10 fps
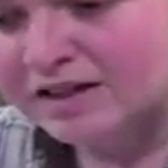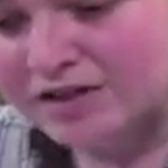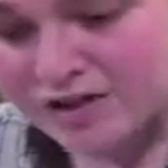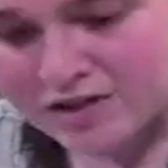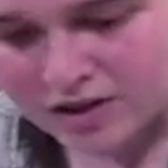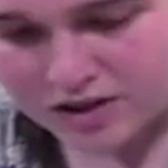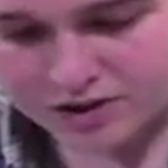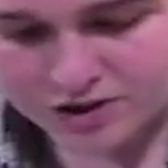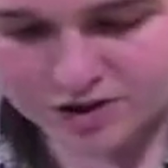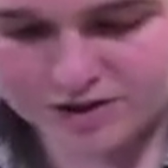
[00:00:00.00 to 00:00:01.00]
the
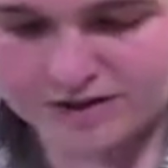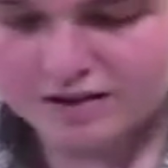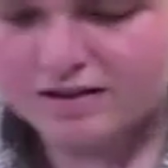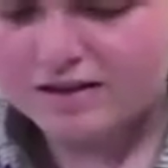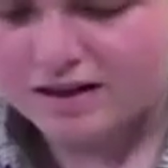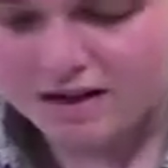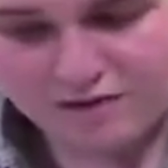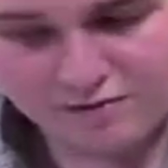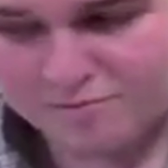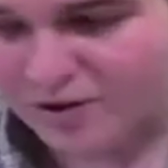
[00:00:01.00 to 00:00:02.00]
starch to kind
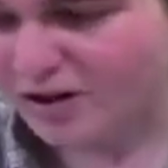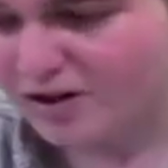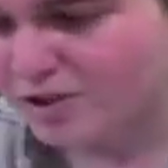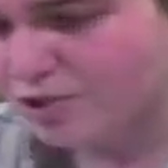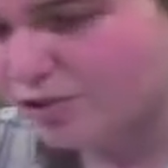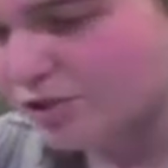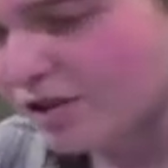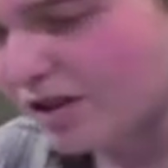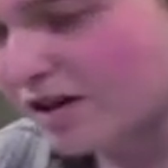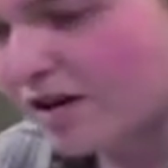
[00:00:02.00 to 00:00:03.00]
of bring our dish all
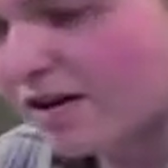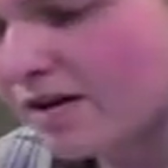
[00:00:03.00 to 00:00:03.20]
together.